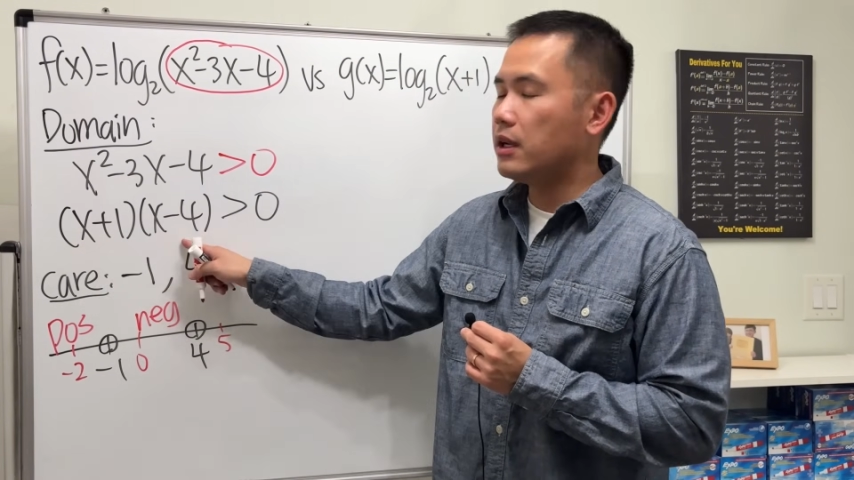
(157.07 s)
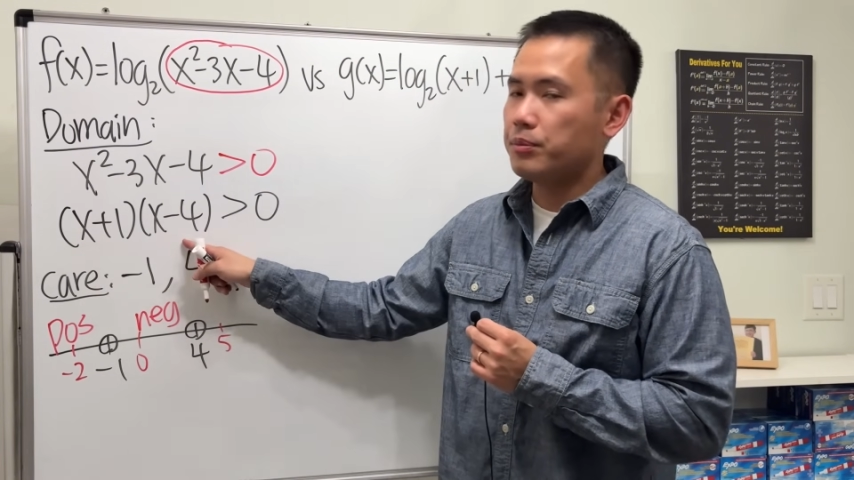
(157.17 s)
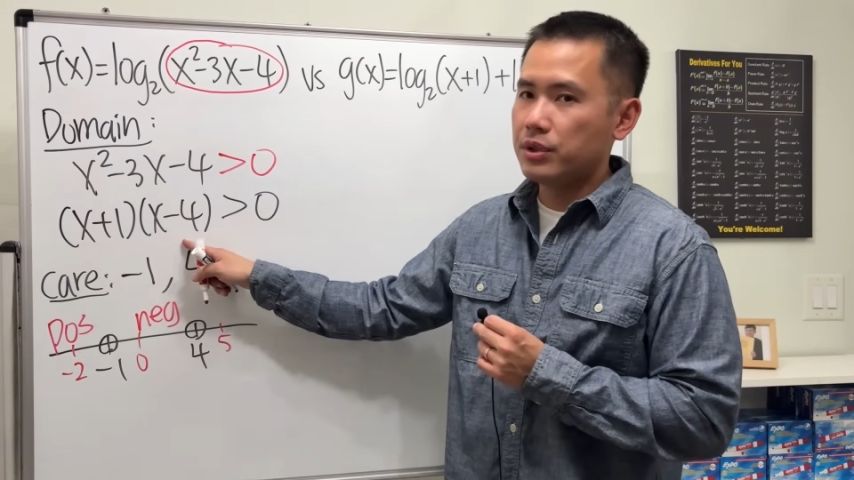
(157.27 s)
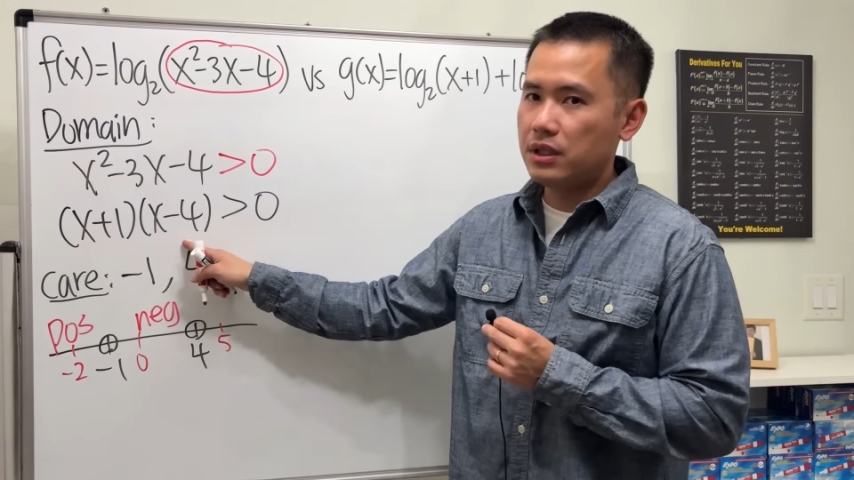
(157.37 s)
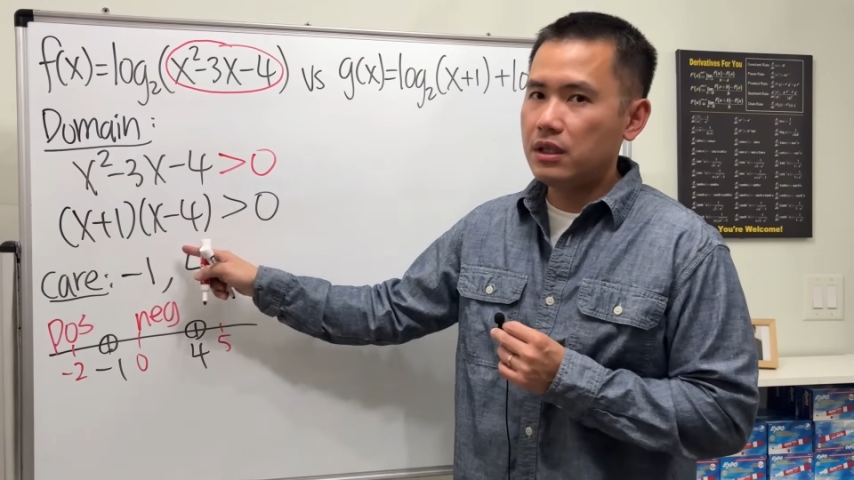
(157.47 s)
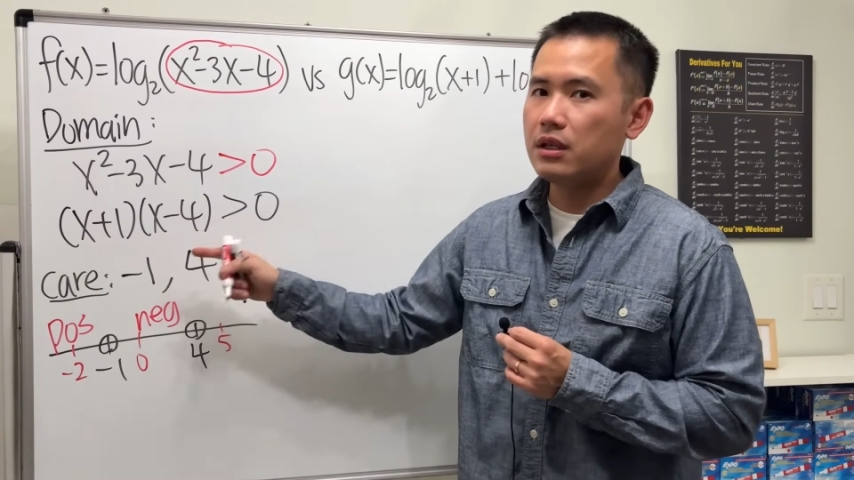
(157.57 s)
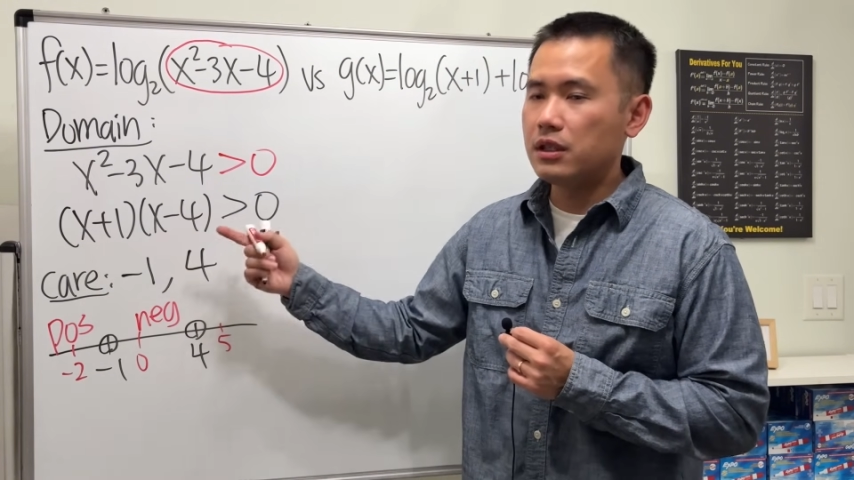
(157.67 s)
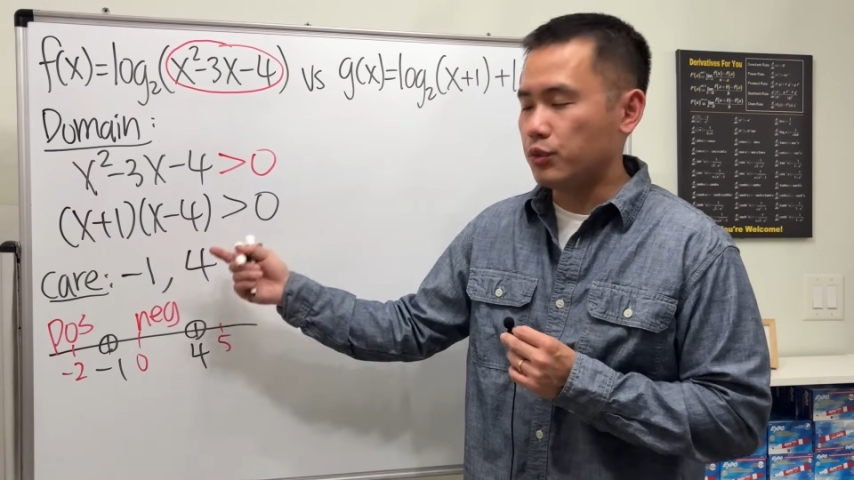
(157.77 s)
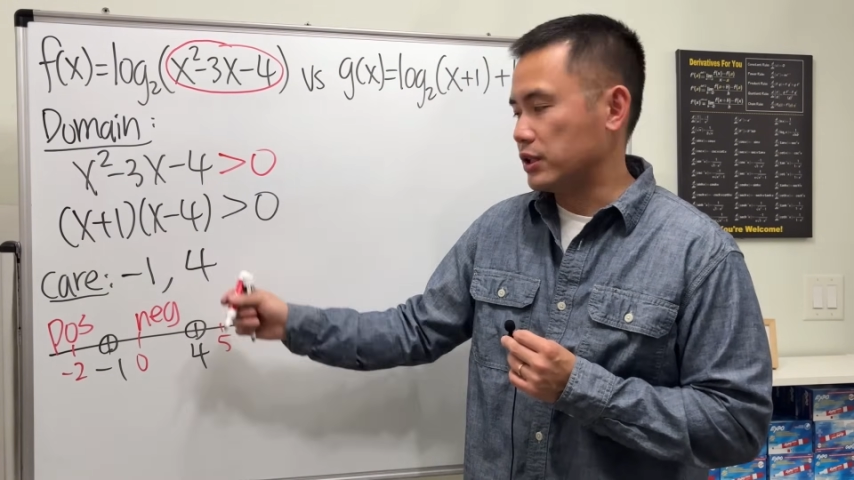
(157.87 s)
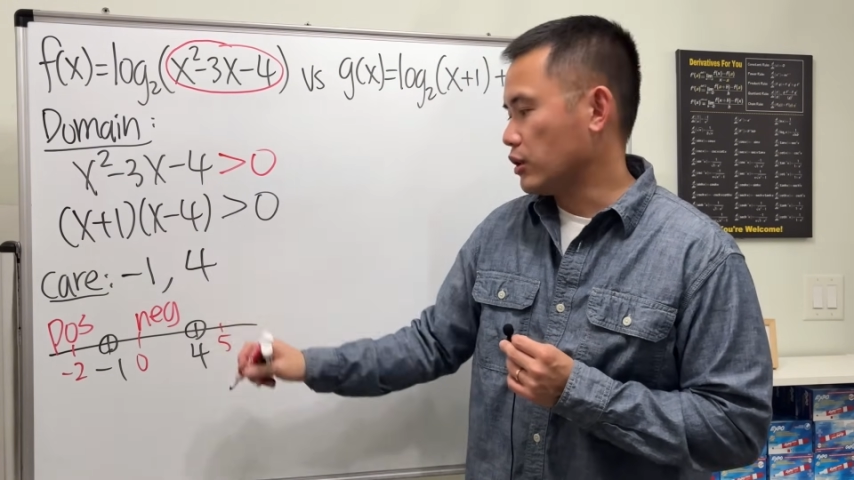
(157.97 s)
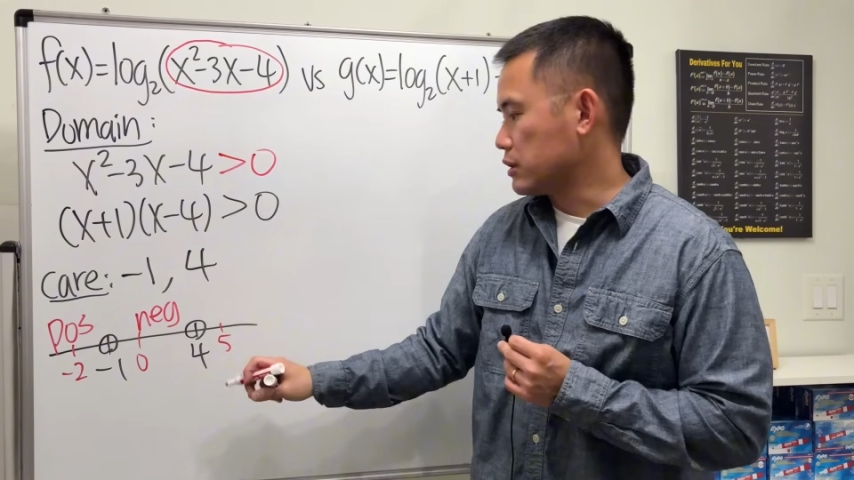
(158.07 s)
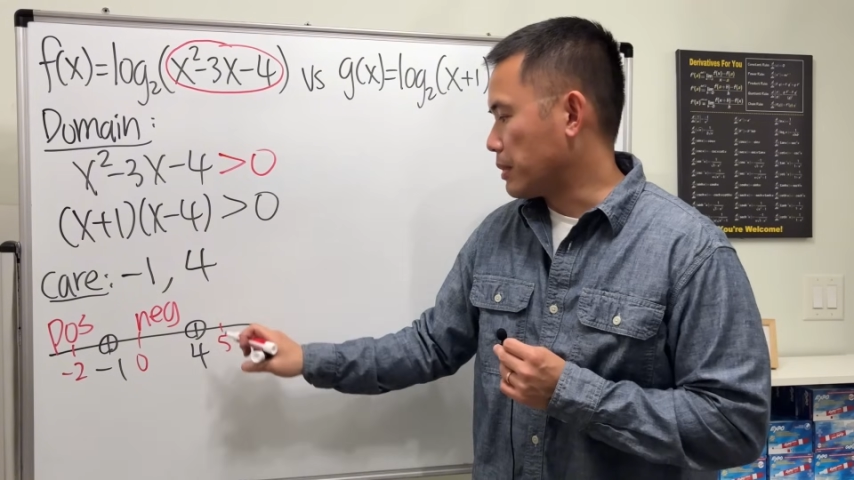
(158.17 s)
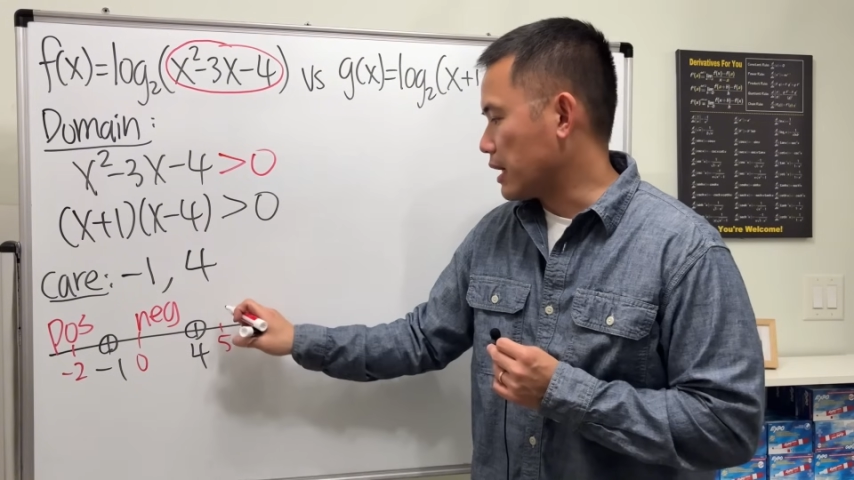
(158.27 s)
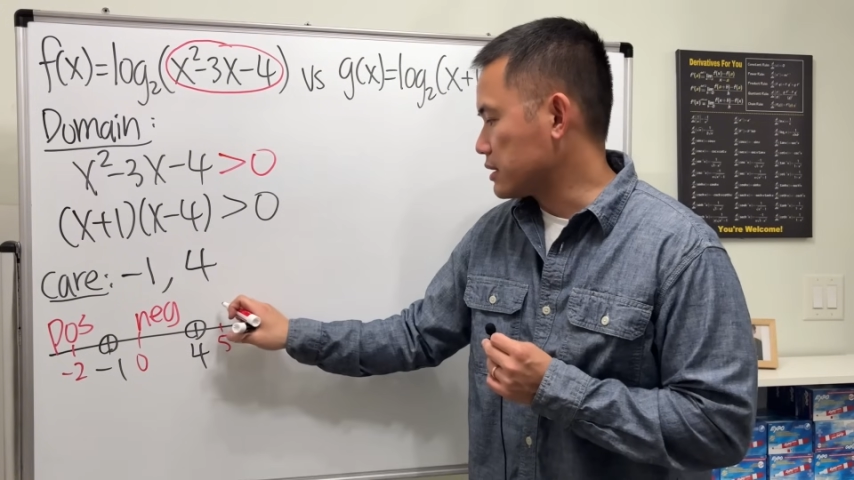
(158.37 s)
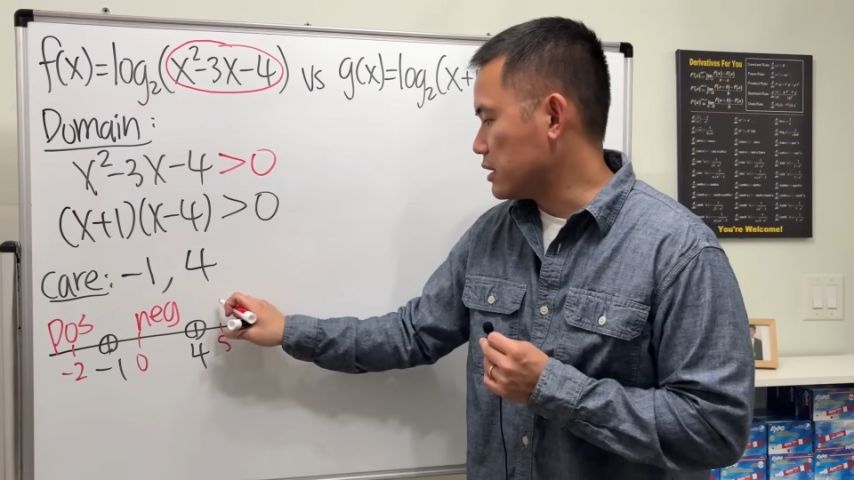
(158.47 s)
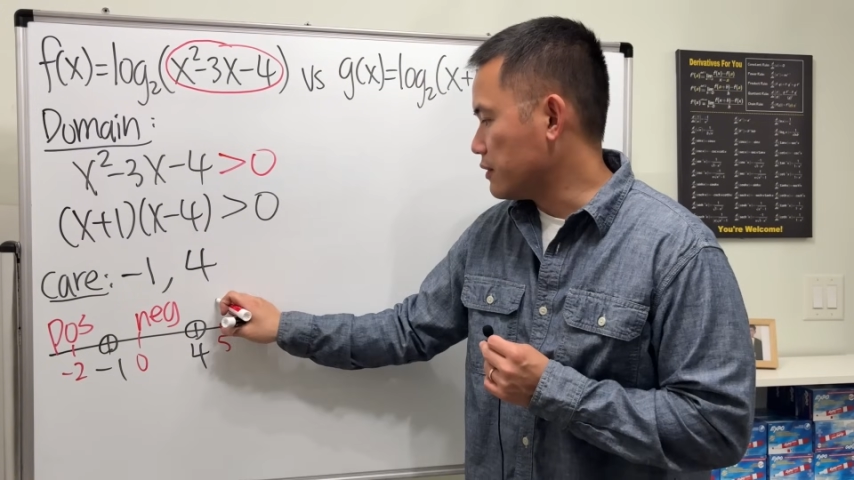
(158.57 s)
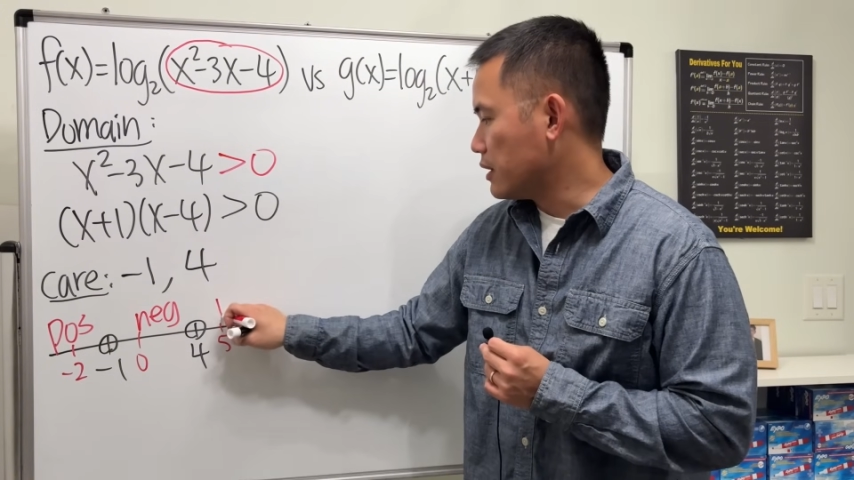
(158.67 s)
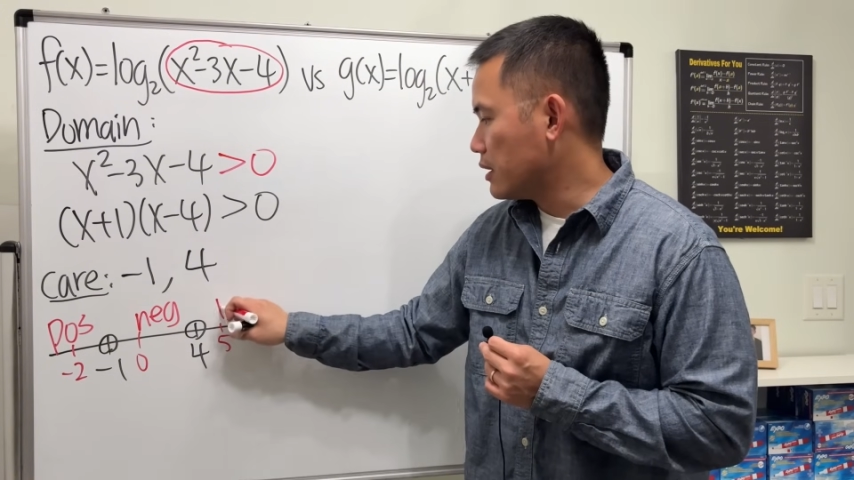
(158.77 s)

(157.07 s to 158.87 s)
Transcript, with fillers: and put it here, the result is positive.